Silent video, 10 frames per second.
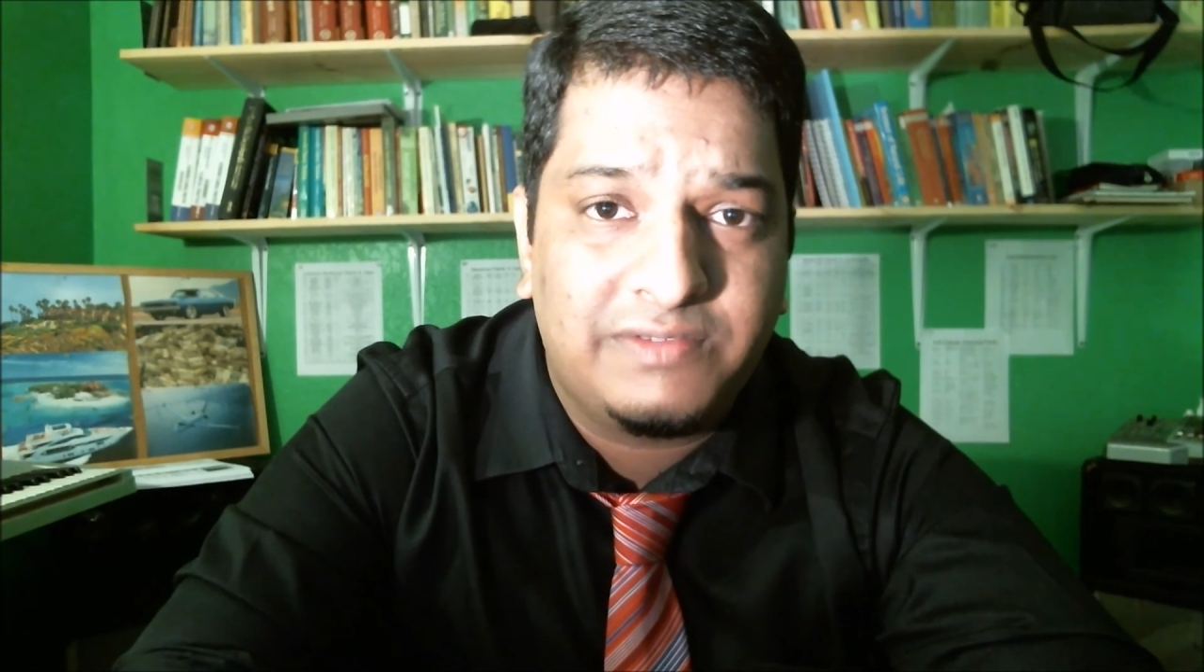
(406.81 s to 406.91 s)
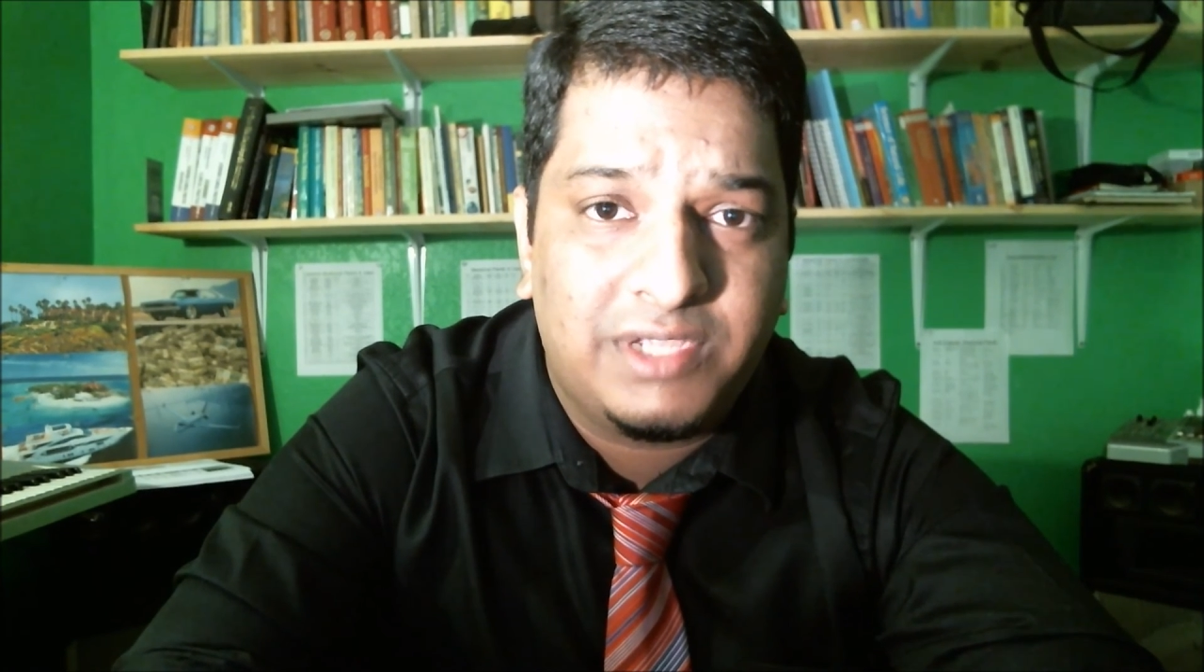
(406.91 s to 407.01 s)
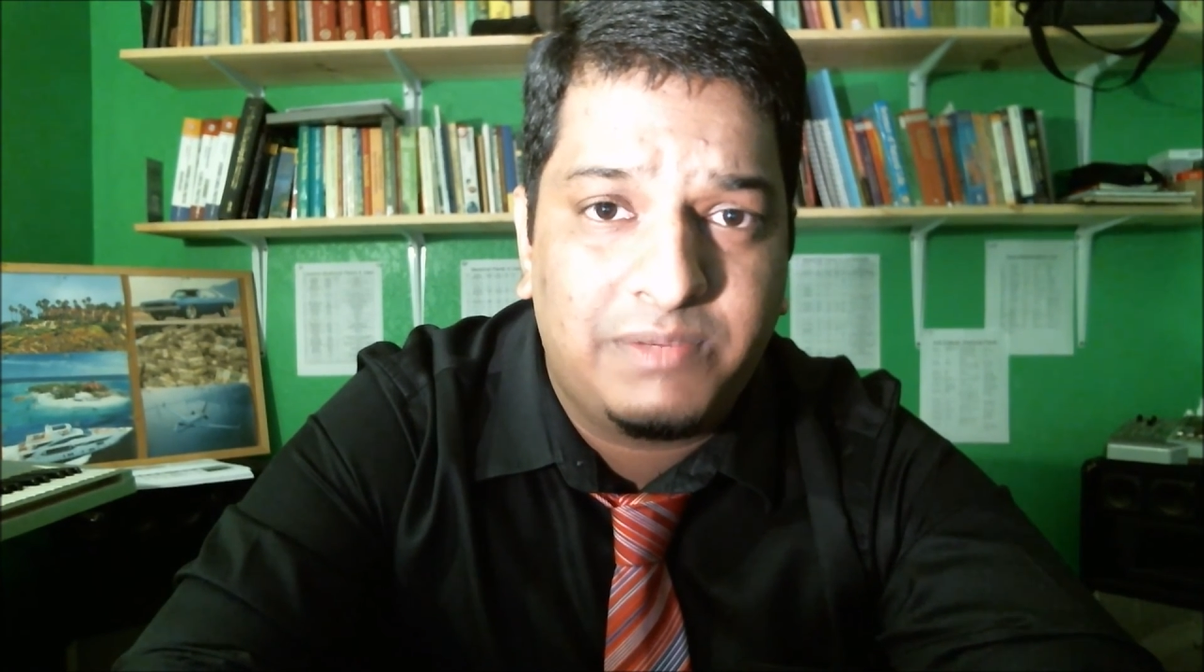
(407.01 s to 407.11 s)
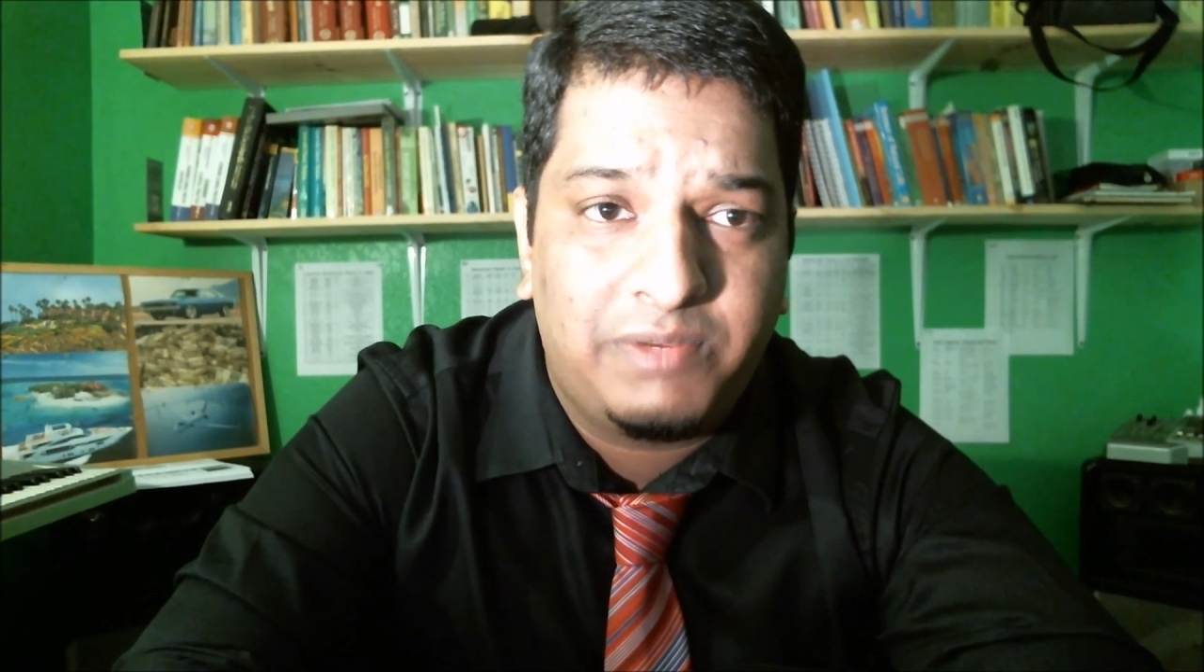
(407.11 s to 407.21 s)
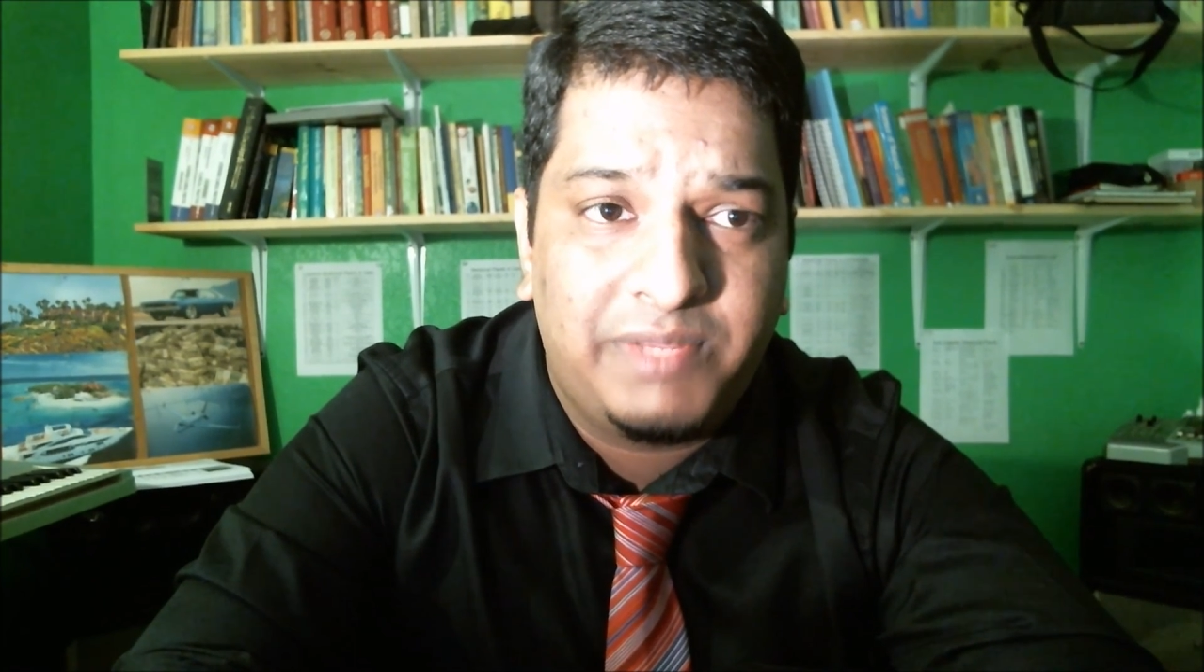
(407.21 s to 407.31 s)

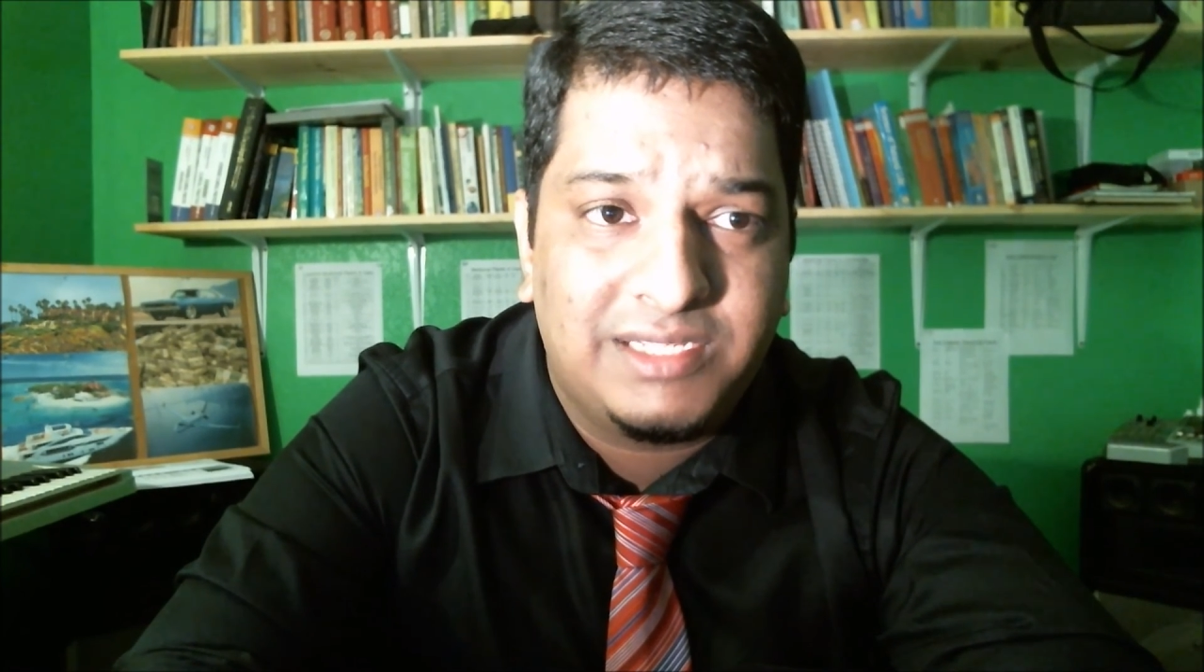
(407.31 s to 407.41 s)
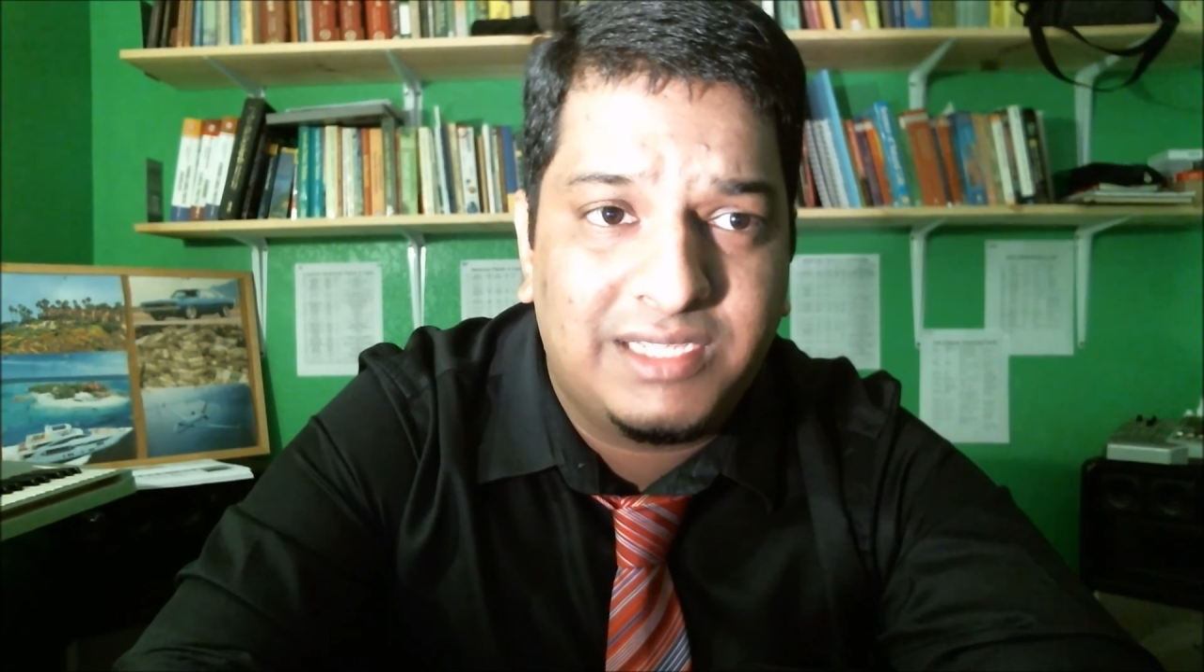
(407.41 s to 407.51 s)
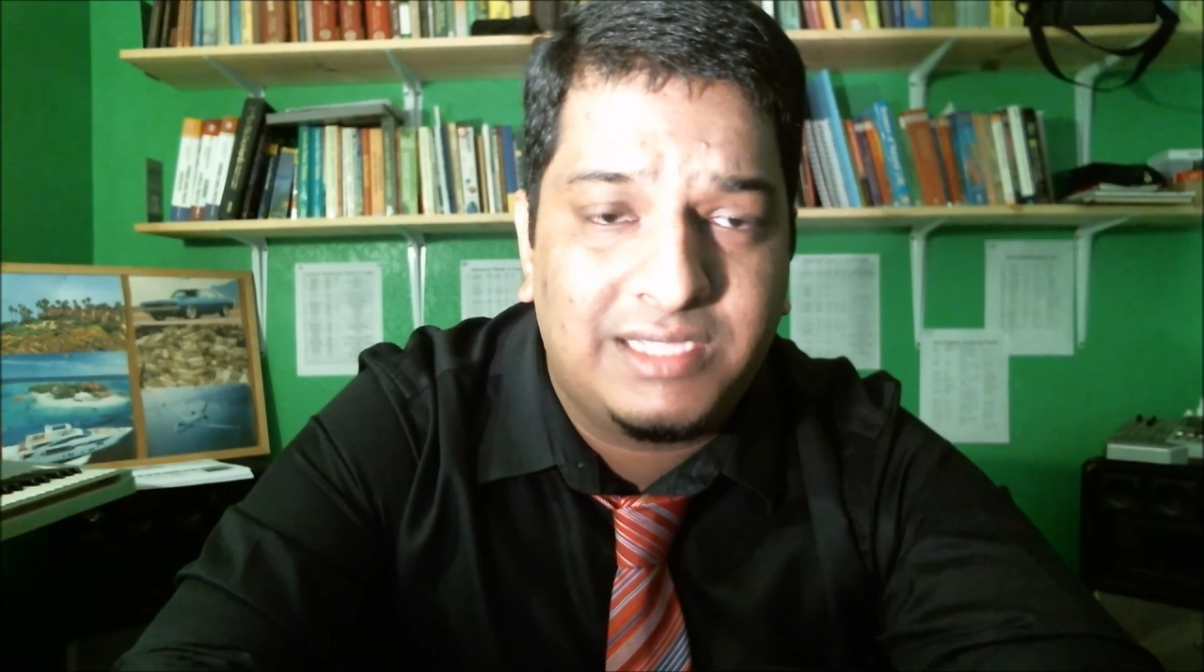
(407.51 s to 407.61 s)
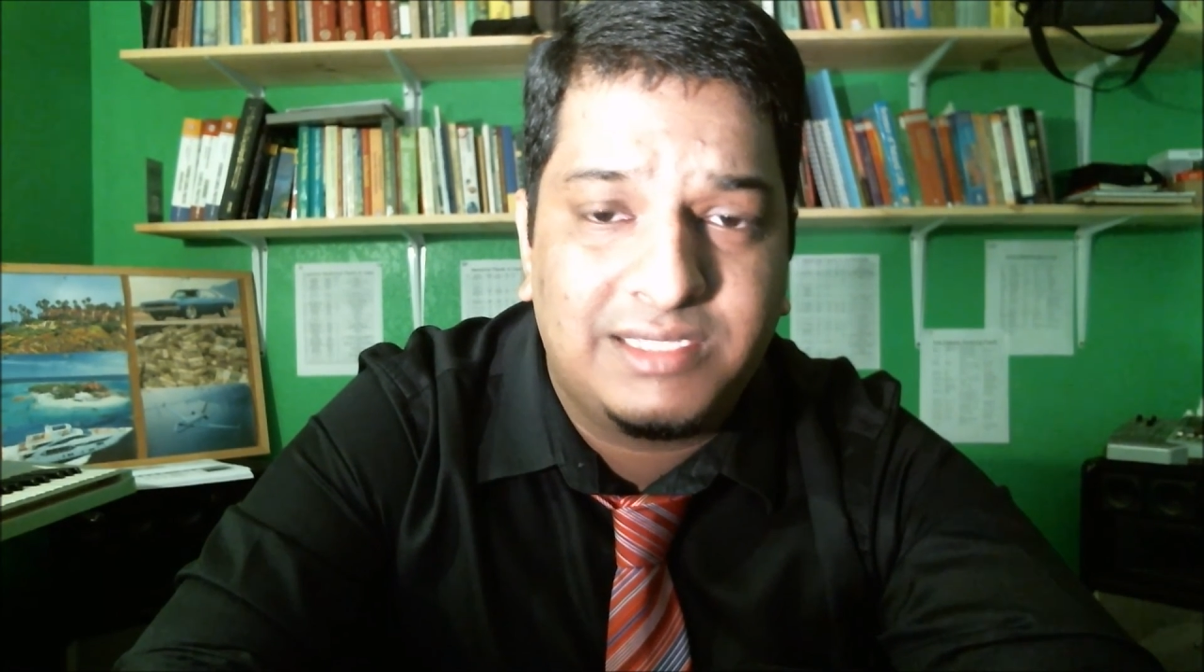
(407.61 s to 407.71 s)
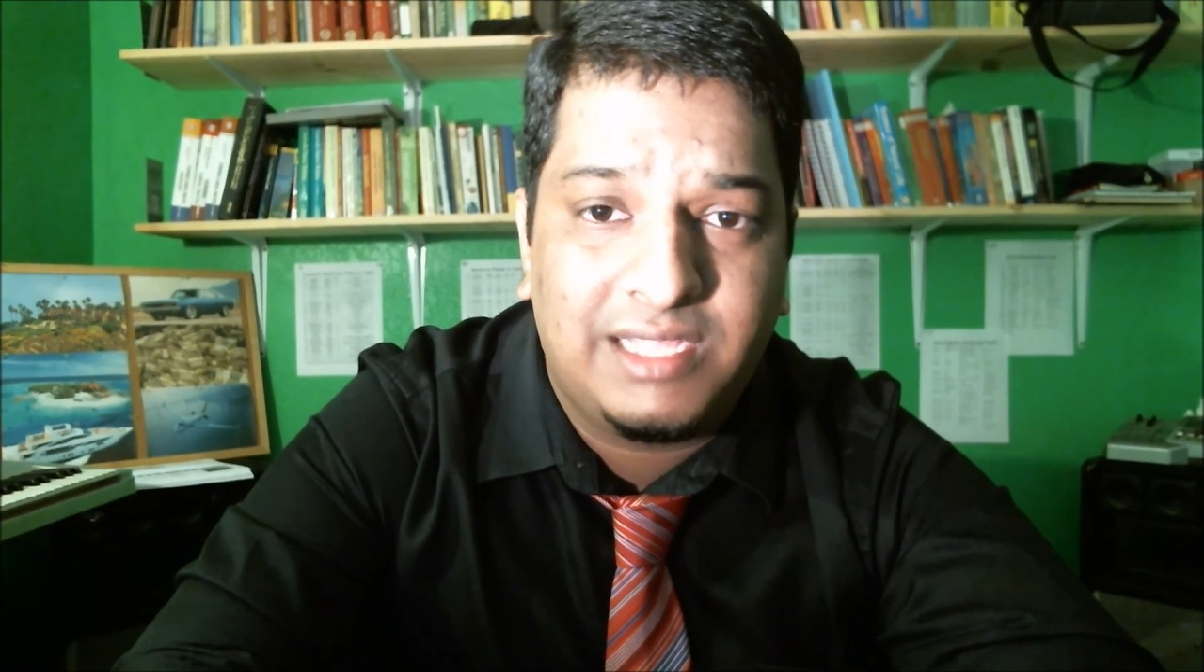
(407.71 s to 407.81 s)
So I'm going to be
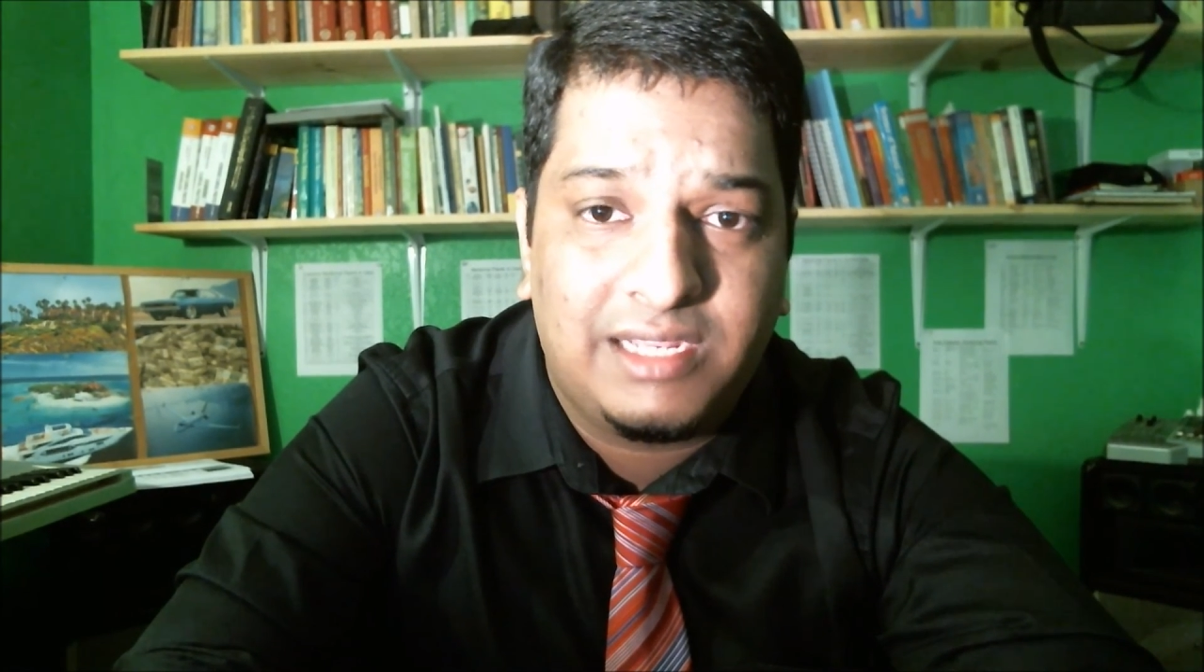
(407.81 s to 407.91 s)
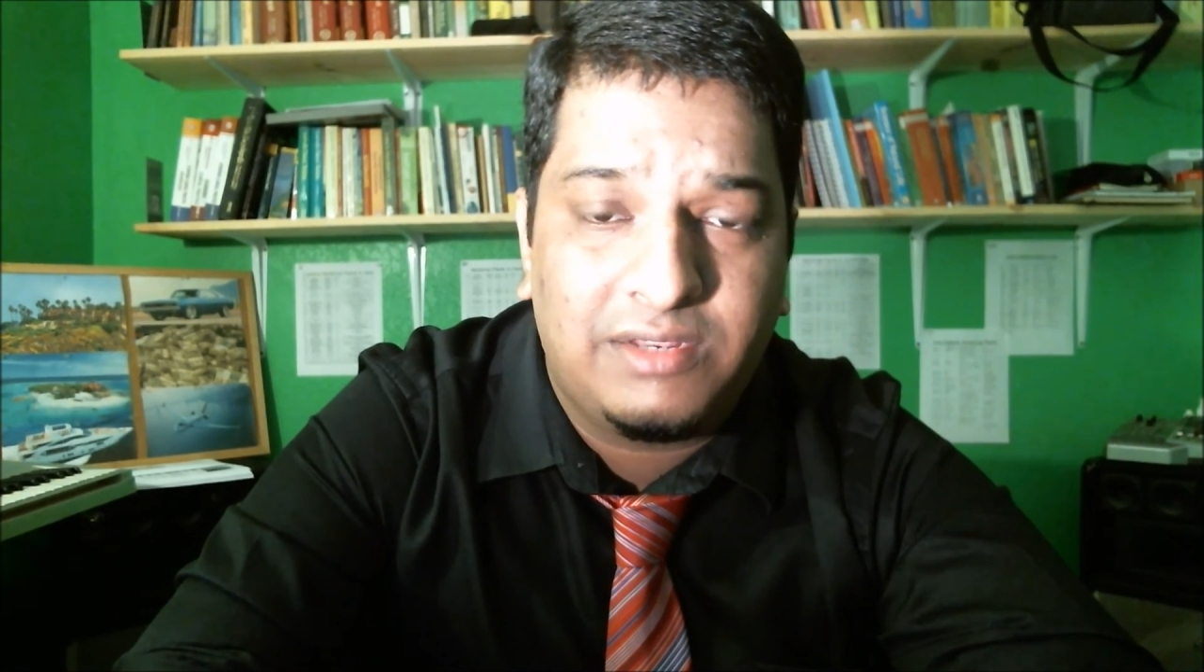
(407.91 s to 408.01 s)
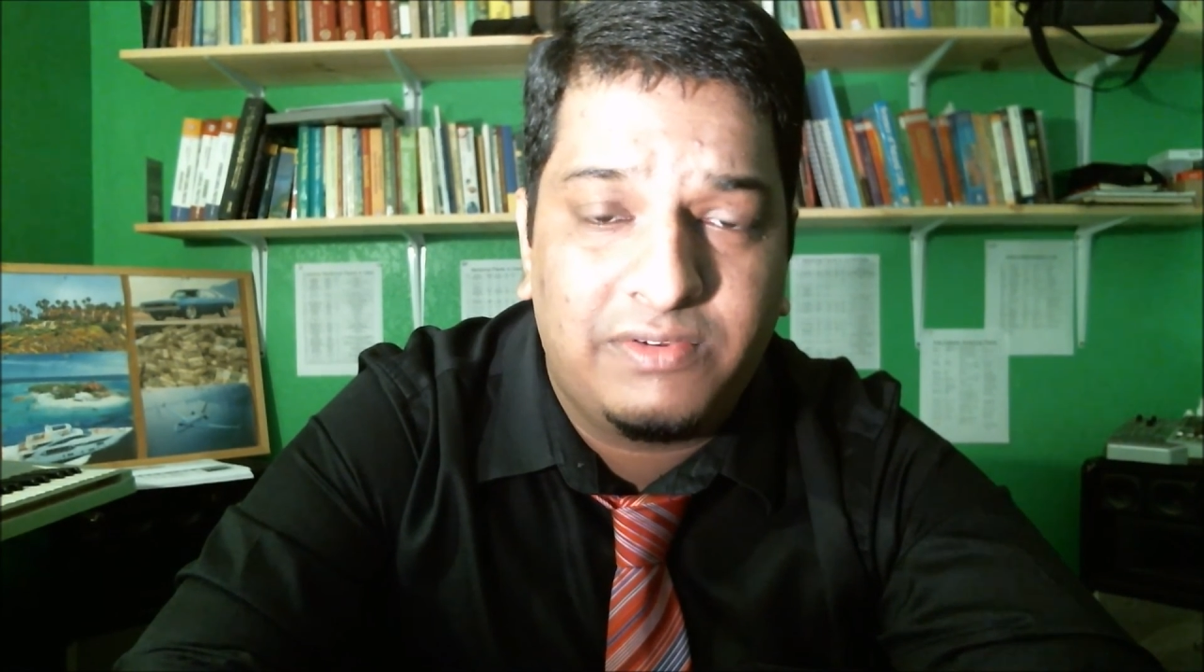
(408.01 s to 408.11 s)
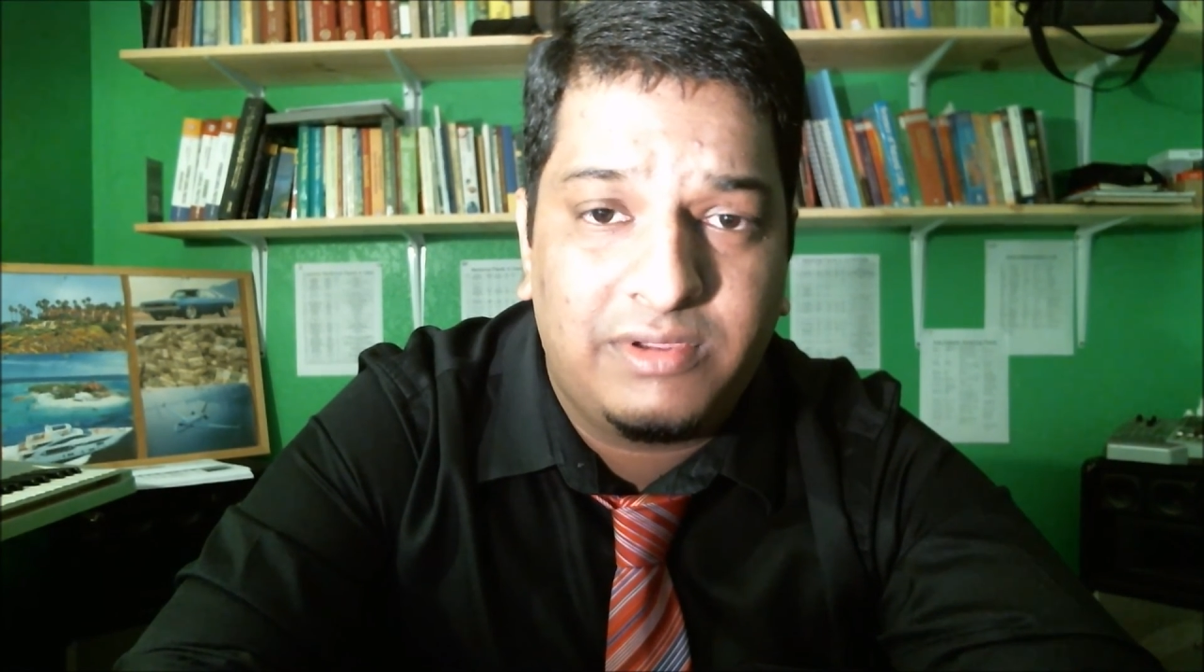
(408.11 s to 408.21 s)
discussing that in a,